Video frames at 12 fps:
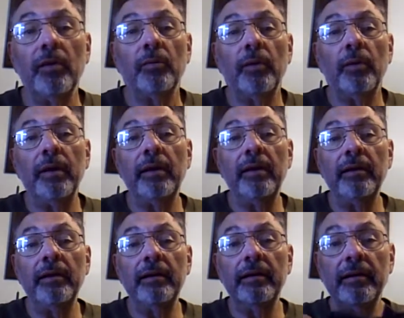Right
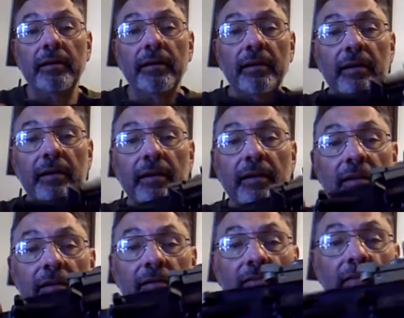here
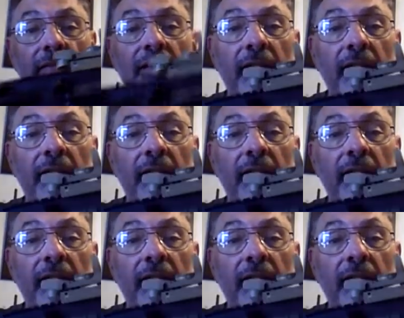is the